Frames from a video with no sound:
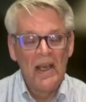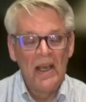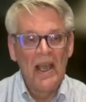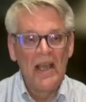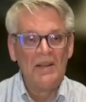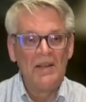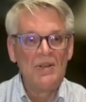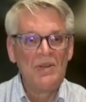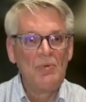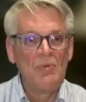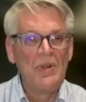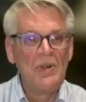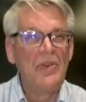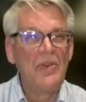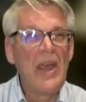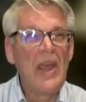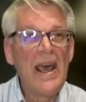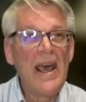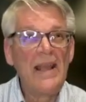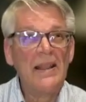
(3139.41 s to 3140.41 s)
And just when
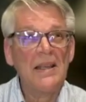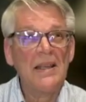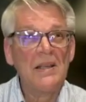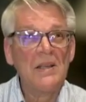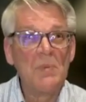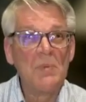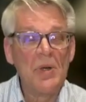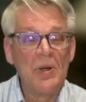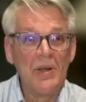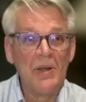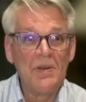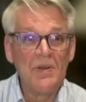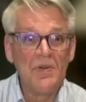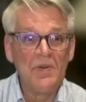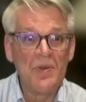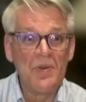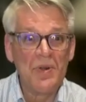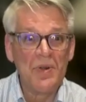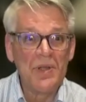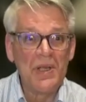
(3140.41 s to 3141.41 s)
you've had the experience of
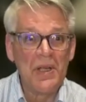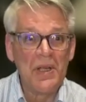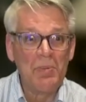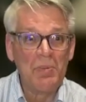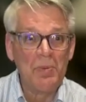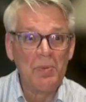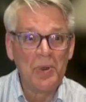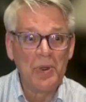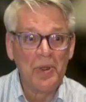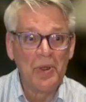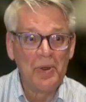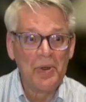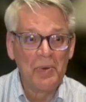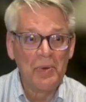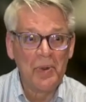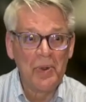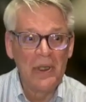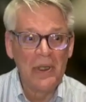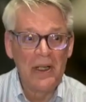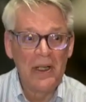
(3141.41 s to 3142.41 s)
sort of seeing people go
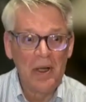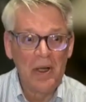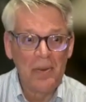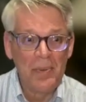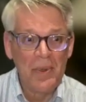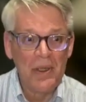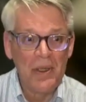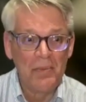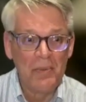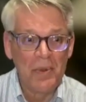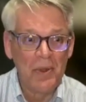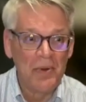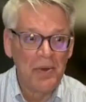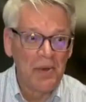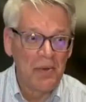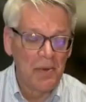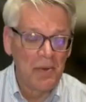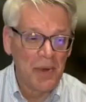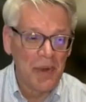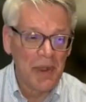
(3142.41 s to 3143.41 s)
through it and helping them go
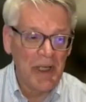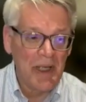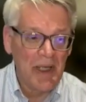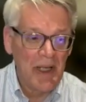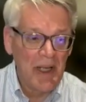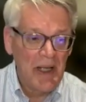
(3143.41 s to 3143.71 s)
through it,